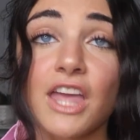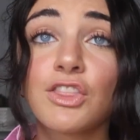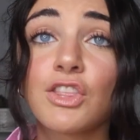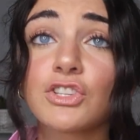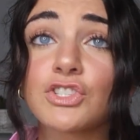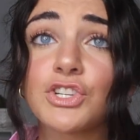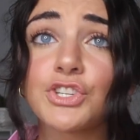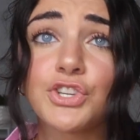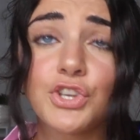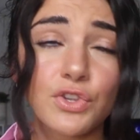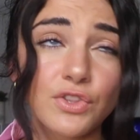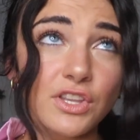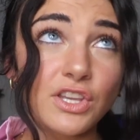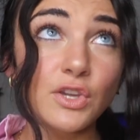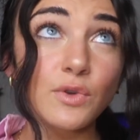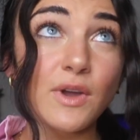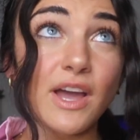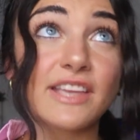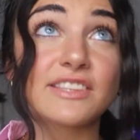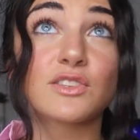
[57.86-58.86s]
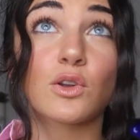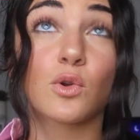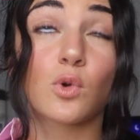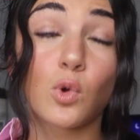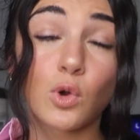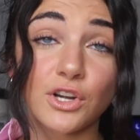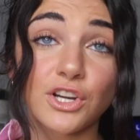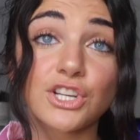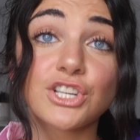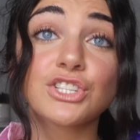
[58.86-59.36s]
And those are to the U.S.
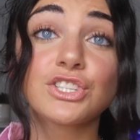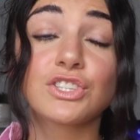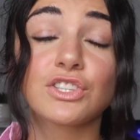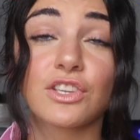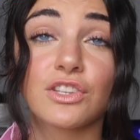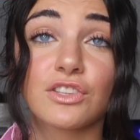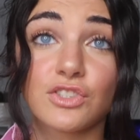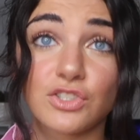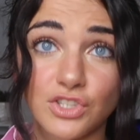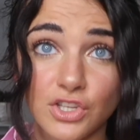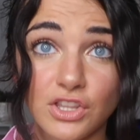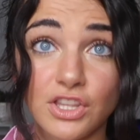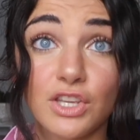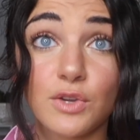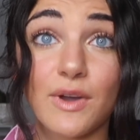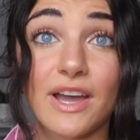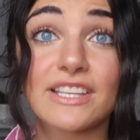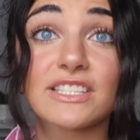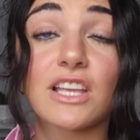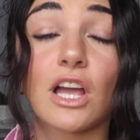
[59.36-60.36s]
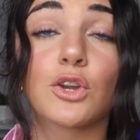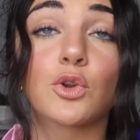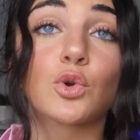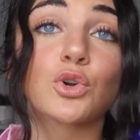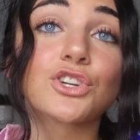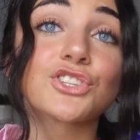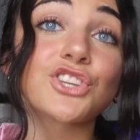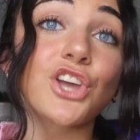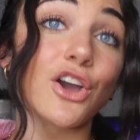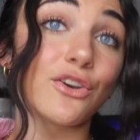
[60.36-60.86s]
orders. To the U.S. on
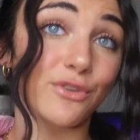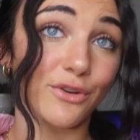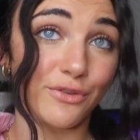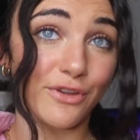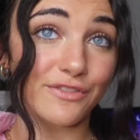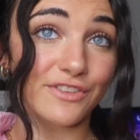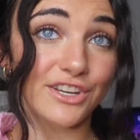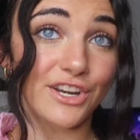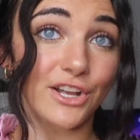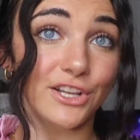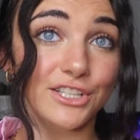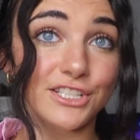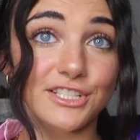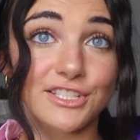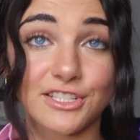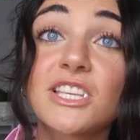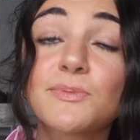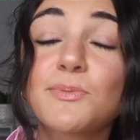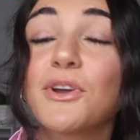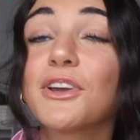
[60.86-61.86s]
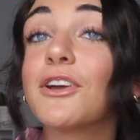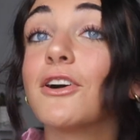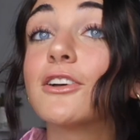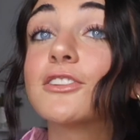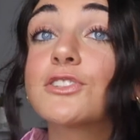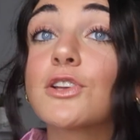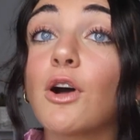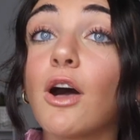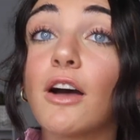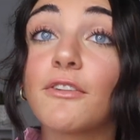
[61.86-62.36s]
orders over $50. Princess Polly
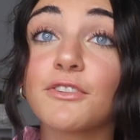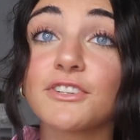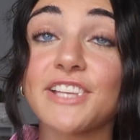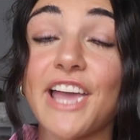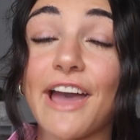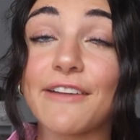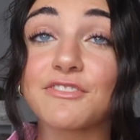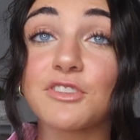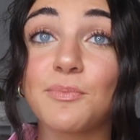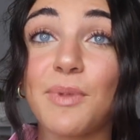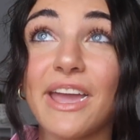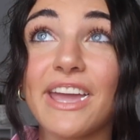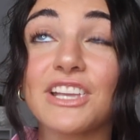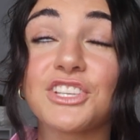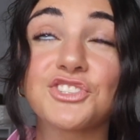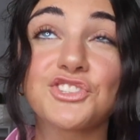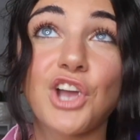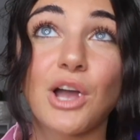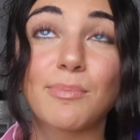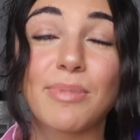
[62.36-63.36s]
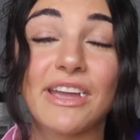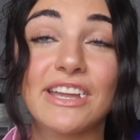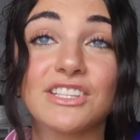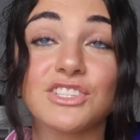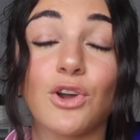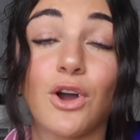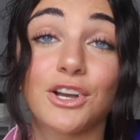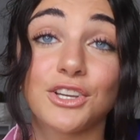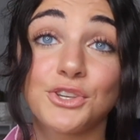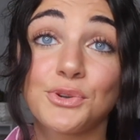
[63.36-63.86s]
also offers Afterpay and ShopPay
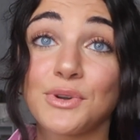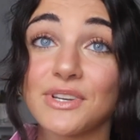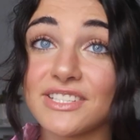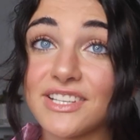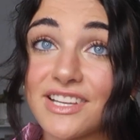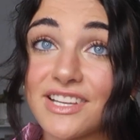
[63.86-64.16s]
to all U.S.